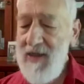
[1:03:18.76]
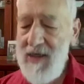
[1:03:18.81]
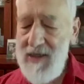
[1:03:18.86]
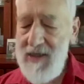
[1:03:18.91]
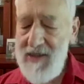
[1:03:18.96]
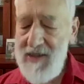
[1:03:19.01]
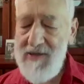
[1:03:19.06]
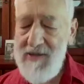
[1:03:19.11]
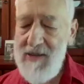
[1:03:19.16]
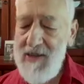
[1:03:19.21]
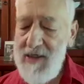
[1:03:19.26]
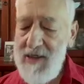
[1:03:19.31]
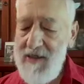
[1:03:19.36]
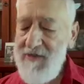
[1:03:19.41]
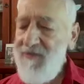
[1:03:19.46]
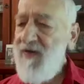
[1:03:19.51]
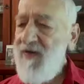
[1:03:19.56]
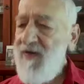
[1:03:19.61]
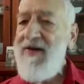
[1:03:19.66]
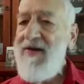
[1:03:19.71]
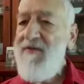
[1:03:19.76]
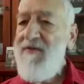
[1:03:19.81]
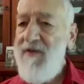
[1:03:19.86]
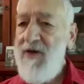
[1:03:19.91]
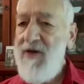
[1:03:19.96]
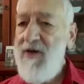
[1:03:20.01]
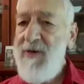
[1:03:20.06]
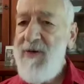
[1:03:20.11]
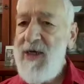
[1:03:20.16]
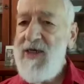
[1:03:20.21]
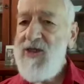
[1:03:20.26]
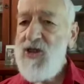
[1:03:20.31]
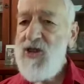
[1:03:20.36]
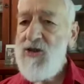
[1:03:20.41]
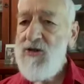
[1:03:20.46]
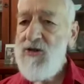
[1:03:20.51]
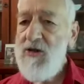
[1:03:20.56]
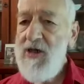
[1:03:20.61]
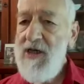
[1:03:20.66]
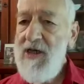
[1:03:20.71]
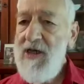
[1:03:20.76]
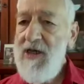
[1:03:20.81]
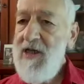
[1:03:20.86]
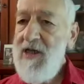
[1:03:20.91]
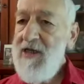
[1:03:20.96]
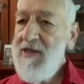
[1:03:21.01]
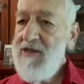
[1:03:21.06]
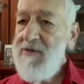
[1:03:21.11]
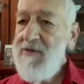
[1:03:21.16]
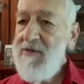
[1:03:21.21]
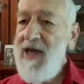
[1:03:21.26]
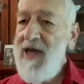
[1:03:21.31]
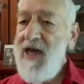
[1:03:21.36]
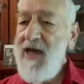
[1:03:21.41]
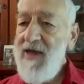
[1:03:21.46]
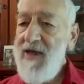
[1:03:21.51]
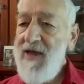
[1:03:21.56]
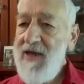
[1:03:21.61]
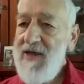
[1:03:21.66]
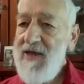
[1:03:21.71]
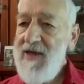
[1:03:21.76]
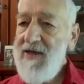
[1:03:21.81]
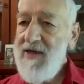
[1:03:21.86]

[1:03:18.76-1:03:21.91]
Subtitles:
he's very influential to me,